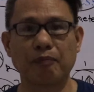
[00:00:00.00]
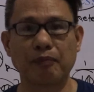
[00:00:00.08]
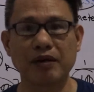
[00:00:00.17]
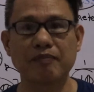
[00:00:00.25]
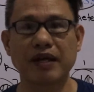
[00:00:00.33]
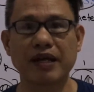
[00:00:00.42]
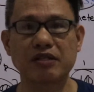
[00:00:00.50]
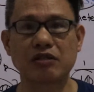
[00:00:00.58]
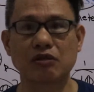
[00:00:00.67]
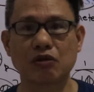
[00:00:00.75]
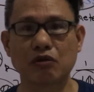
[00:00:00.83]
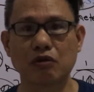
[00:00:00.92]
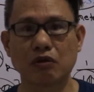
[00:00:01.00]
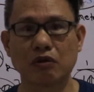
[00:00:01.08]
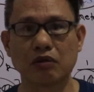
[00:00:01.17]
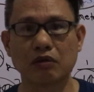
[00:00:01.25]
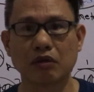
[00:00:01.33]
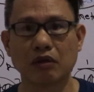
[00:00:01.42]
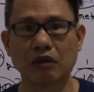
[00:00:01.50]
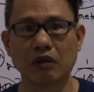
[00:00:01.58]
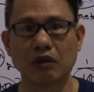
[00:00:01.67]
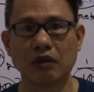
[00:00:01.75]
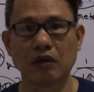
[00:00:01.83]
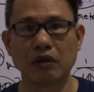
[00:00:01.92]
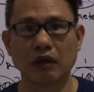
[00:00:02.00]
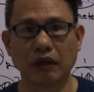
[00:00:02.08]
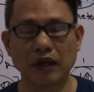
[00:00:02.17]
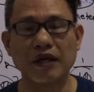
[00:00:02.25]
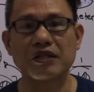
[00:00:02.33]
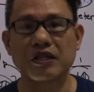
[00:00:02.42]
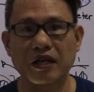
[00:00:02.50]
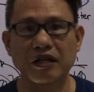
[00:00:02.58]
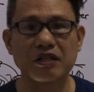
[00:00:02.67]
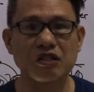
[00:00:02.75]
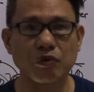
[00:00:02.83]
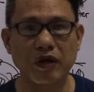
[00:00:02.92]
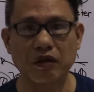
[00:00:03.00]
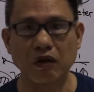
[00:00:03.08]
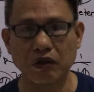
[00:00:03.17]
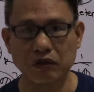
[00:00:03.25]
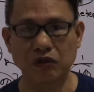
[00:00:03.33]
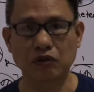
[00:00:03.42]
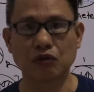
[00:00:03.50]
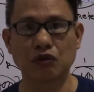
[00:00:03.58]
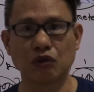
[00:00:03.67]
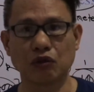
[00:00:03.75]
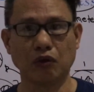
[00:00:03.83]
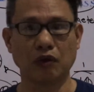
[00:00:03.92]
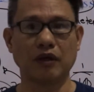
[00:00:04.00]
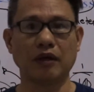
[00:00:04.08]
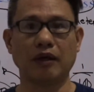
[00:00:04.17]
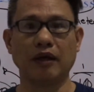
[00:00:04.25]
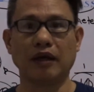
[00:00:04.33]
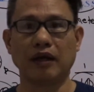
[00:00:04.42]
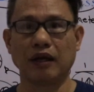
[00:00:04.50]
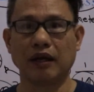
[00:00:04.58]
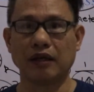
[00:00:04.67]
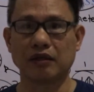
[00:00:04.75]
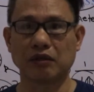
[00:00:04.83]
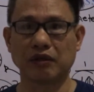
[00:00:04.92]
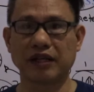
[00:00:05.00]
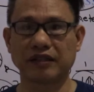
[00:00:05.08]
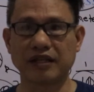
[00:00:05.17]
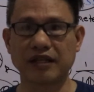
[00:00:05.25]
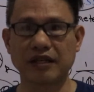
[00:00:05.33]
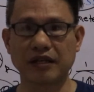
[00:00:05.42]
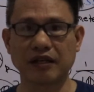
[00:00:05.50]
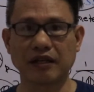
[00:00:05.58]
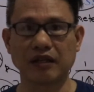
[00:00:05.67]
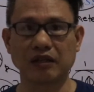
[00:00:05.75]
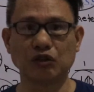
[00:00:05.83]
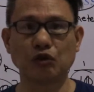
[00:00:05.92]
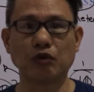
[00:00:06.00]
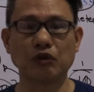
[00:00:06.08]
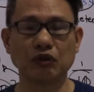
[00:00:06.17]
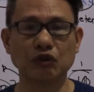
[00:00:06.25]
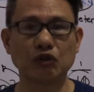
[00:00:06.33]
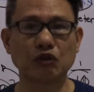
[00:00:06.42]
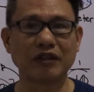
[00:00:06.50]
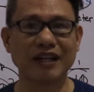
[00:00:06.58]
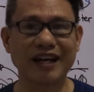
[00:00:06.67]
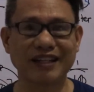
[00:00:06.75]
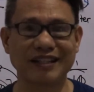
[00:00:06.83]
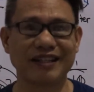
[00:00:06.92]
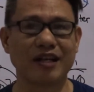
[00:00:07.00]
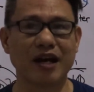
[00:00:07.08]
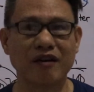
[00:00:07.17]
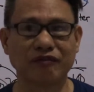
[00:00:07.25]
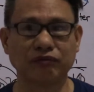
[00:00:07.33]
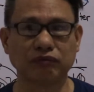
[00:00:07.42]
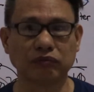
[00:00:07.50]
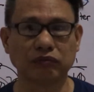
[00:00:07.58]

privilege to share this one also to you, so that you could lighten it up,